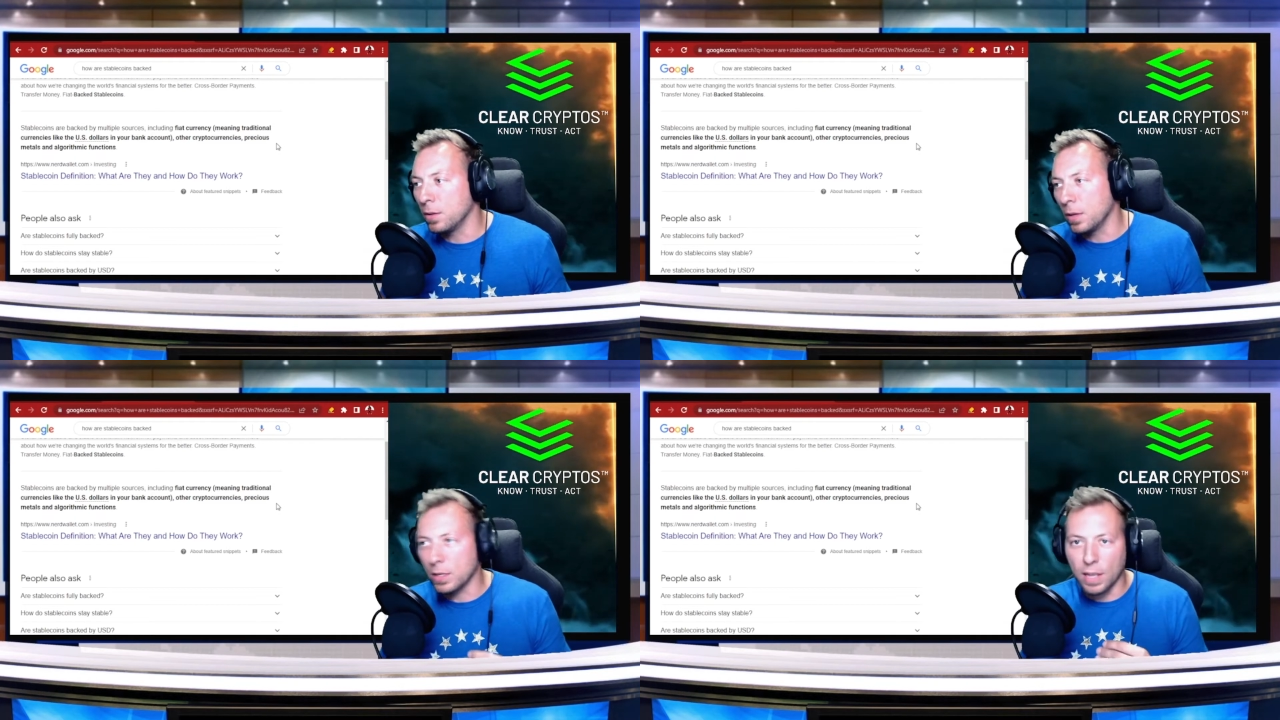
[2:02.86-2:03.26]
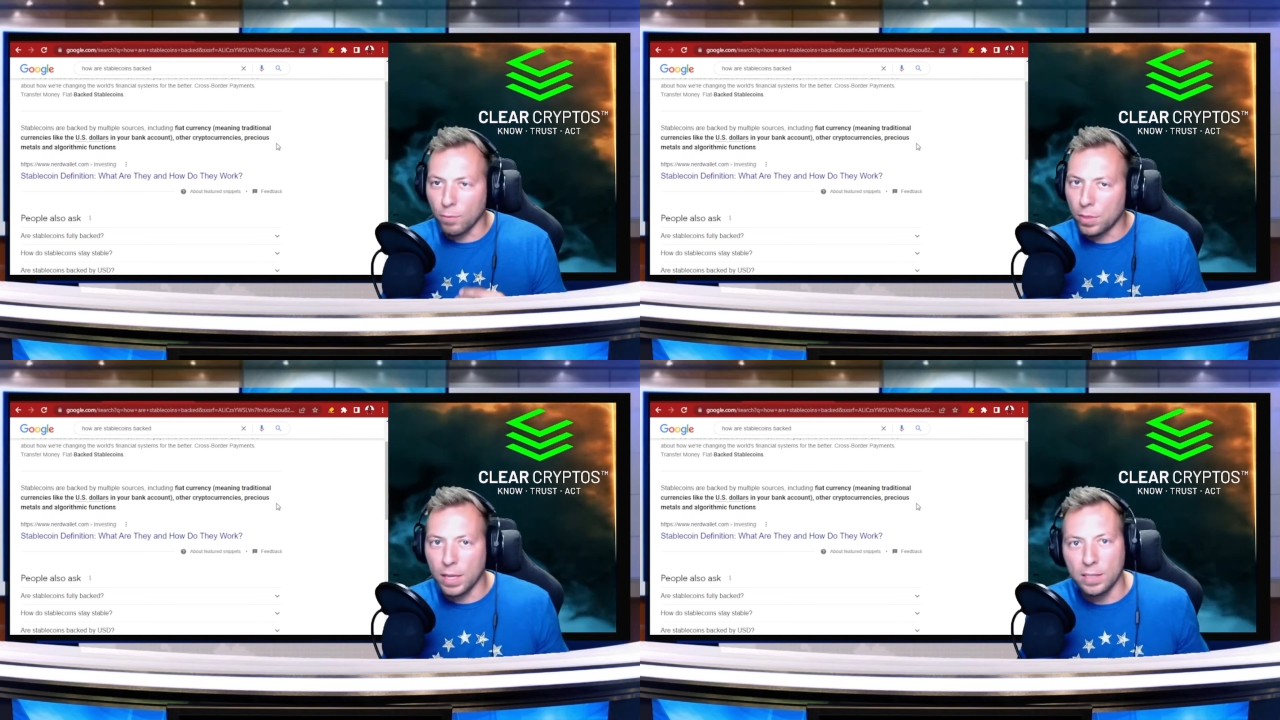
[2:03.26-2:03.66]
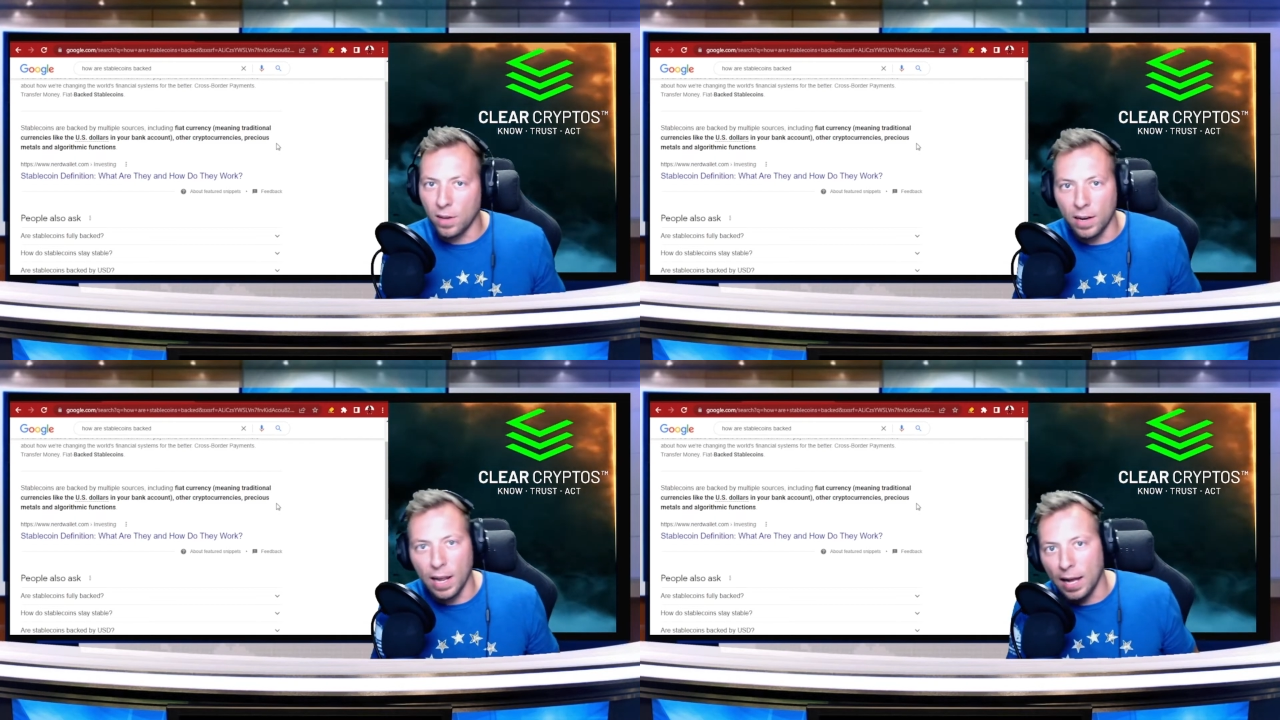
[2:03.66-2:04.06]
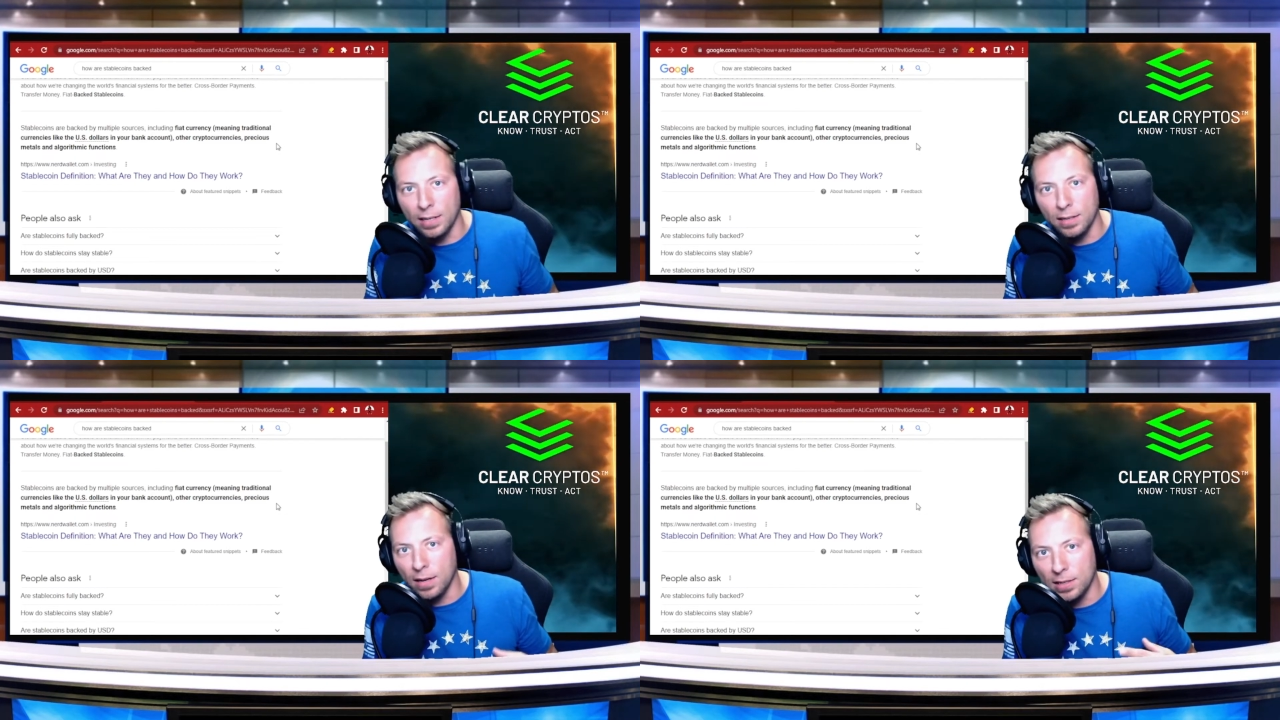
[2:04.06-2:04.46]
because everything is done
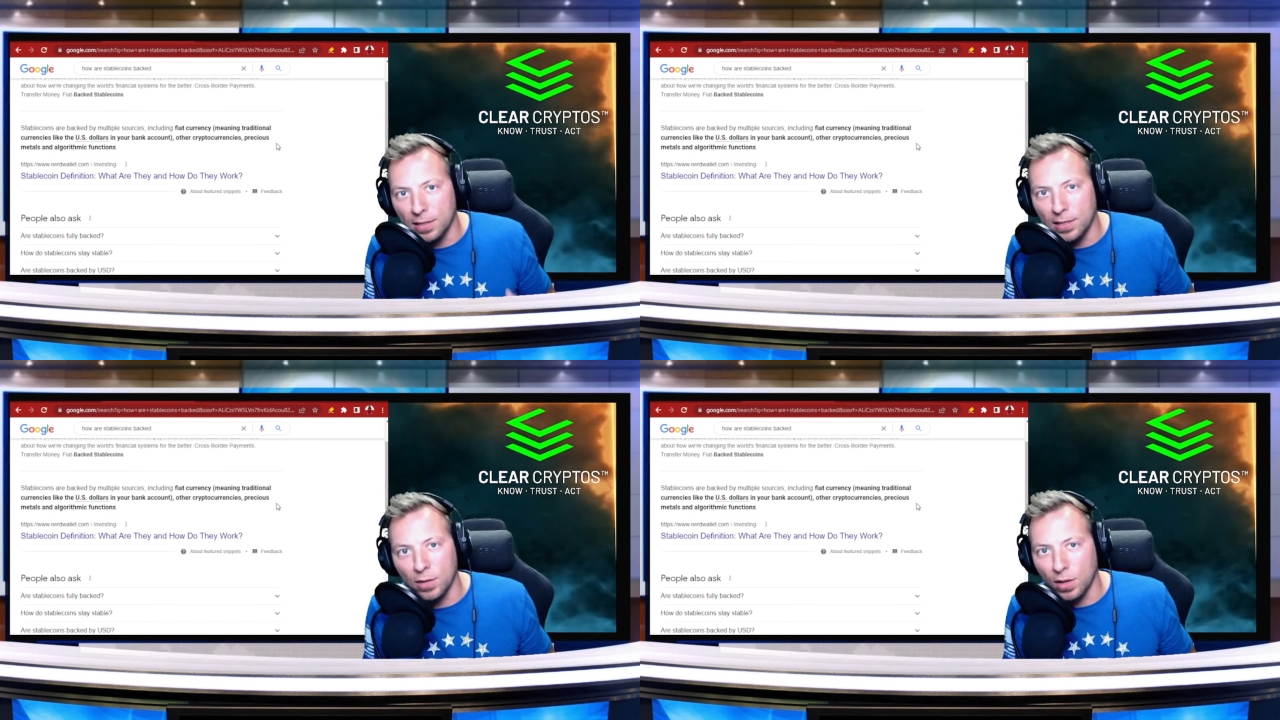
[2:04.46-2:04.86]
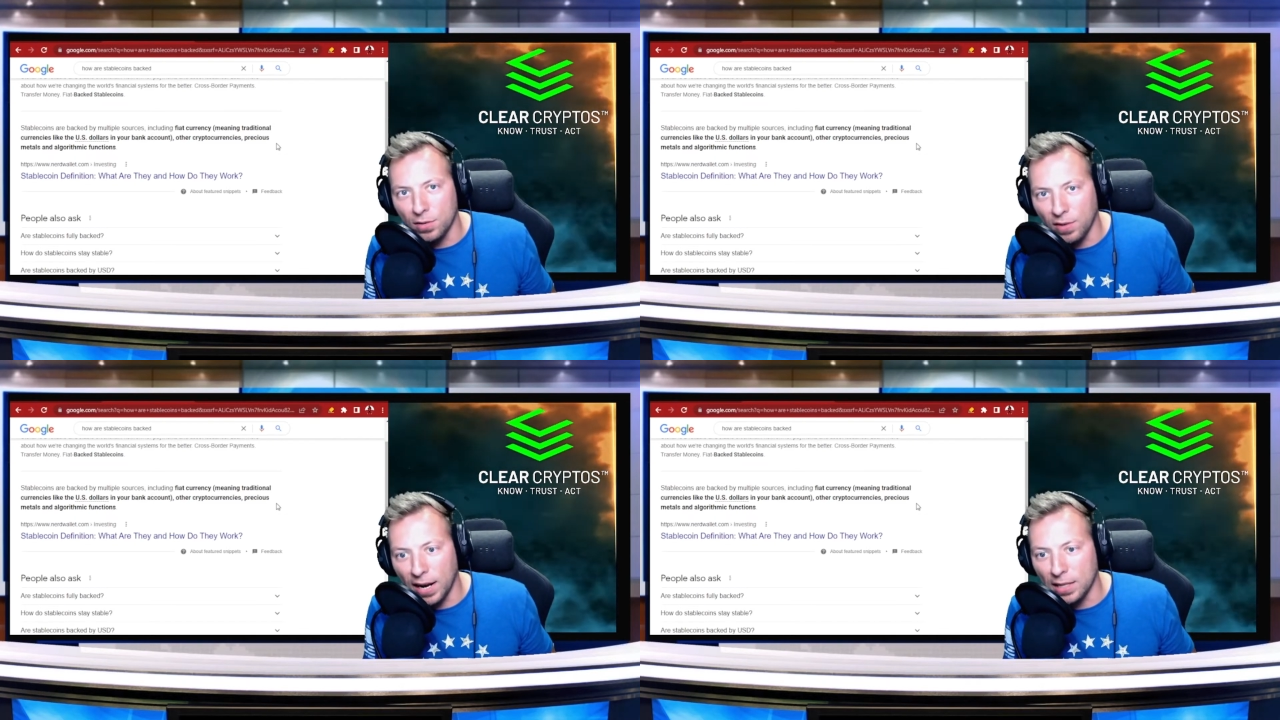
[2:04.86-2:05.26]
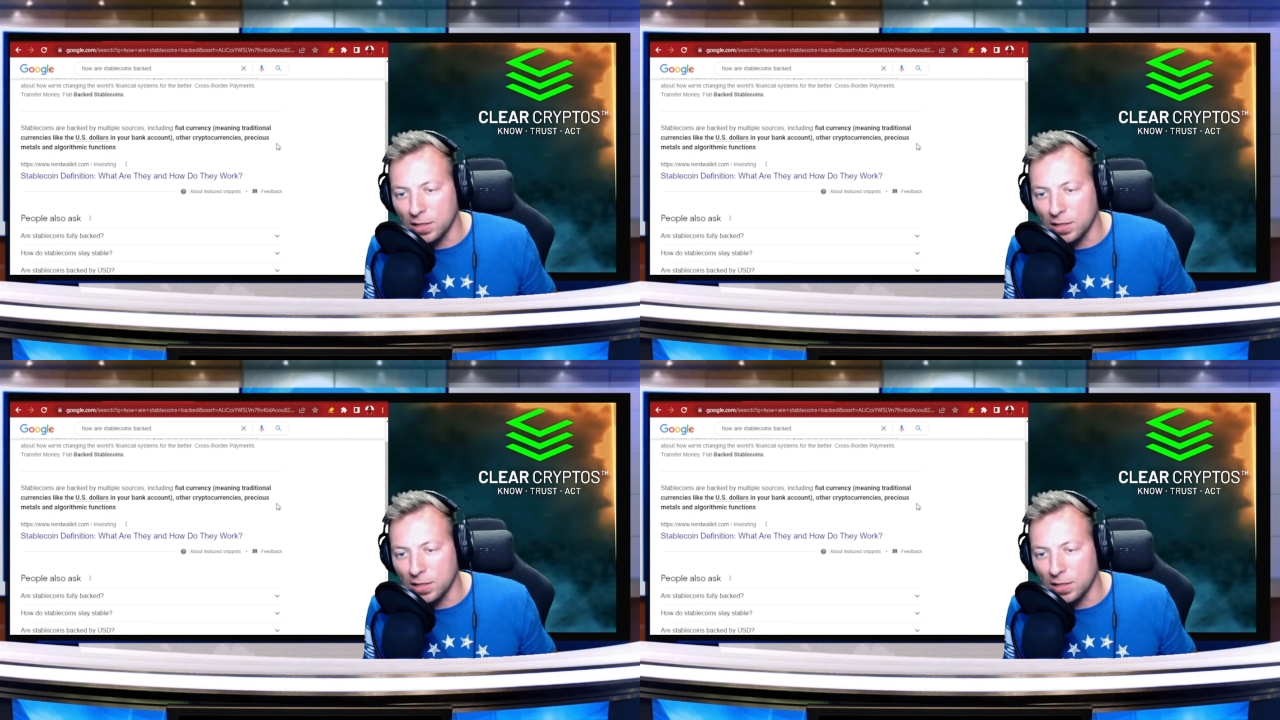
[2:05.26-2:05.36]
on decentralized finance